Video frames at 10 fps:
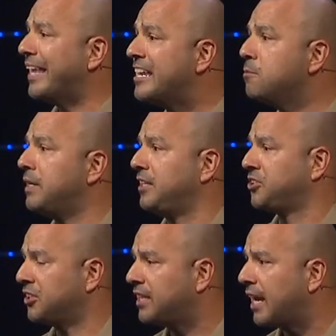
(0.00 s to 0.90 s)
enemy
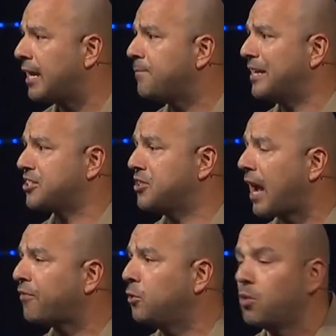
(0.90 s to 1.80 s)
today is
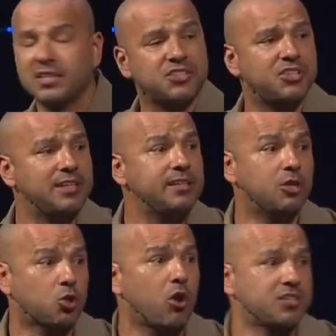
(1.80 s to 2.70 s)
not the one sitting
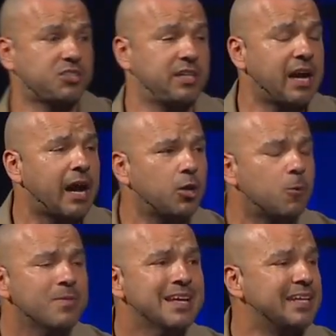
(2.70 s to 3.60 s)
across the
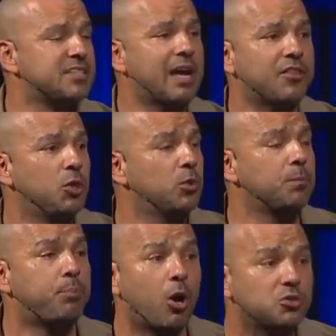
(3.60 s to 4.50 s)
aisle. It's not the one
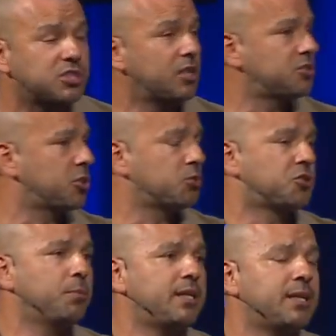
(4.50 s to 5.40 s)
posting on
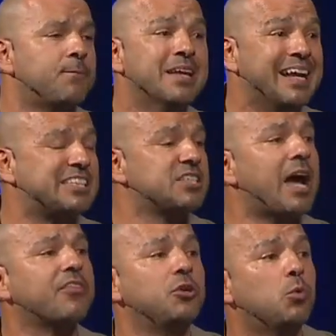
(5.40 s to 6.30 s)
social media. It's
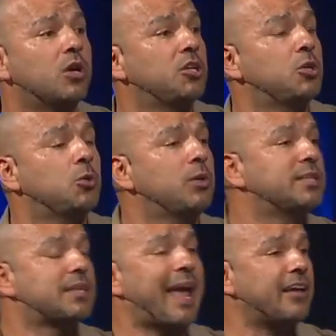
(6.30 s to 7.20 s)
not the one who
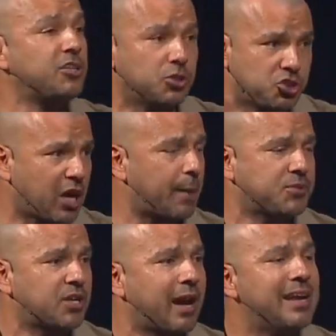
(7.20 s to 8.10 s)
is at your job
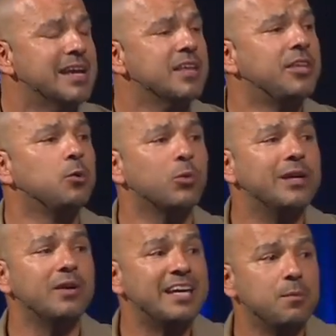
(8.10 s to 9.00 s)
site. The
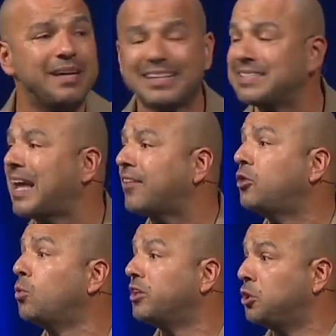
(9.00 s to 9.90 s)
real enemy is not the
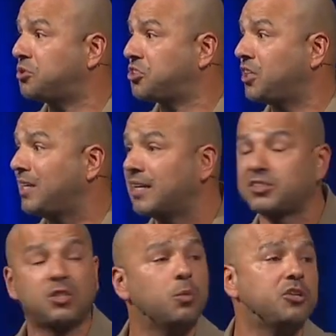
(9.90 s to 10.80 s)
one you see. It's
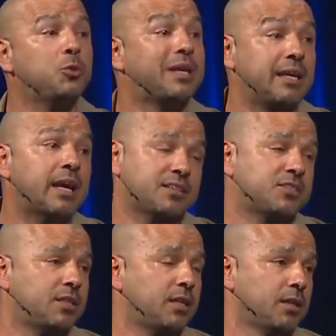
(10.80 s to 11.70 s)
the one you cannot
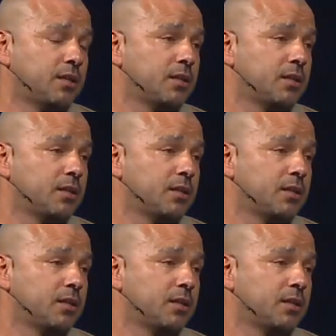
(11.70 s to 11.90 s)
see.